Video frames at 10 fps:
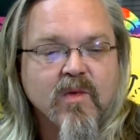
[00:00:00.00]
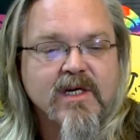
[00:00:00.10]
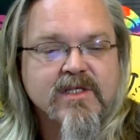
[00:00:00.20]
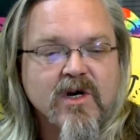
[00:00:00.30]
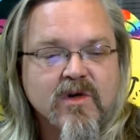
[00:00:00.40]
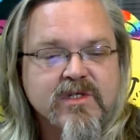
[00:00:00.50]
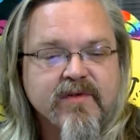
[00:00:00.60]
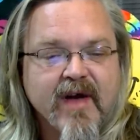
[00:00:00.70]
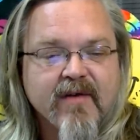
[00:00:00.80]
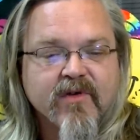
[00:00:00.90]
the west
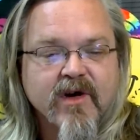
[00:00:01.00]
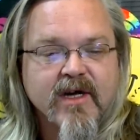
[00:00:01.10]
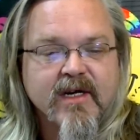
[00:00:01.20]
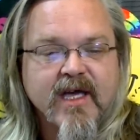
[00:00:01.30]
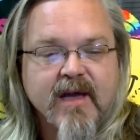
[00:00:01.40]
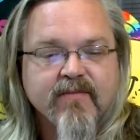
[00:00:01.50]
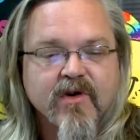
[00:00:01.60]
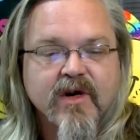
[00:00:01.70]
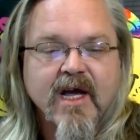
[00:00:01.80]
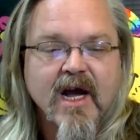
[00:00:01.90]
coast of Africa and Cape
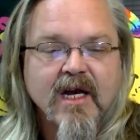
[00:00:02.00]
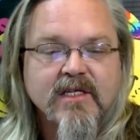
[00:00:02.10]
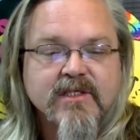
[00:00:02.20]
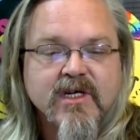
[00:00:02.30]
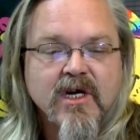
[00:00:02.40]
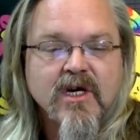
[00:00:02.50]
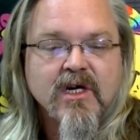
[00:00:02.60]
Verde Islands